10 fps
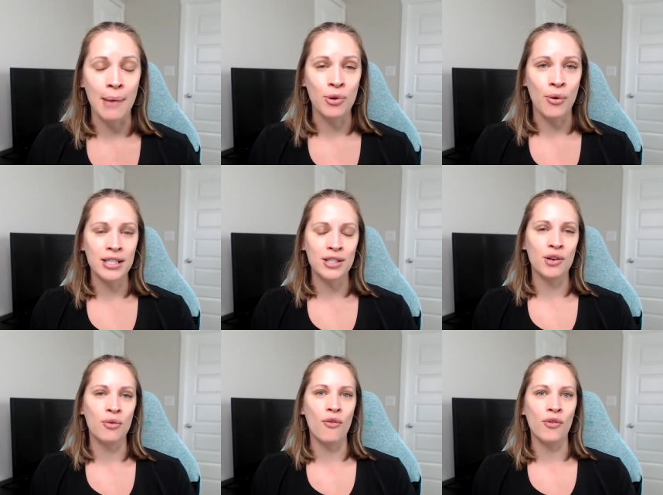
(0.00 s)
I'm going to
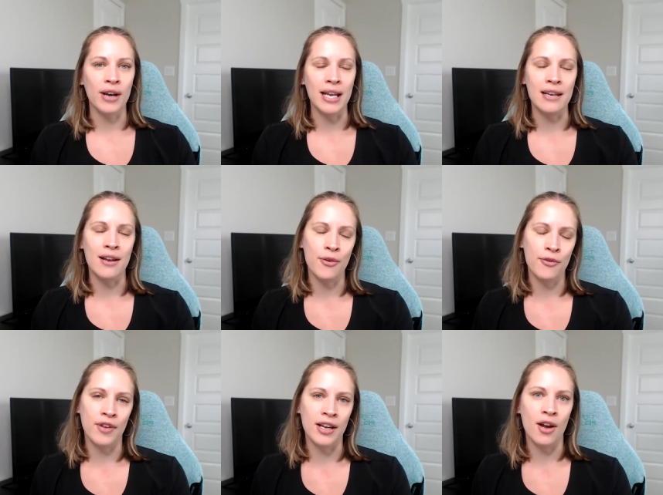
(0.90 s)
go over in
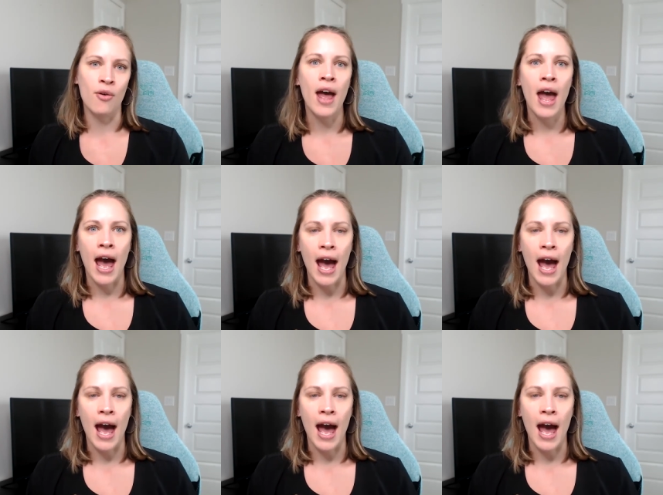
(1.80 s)
another video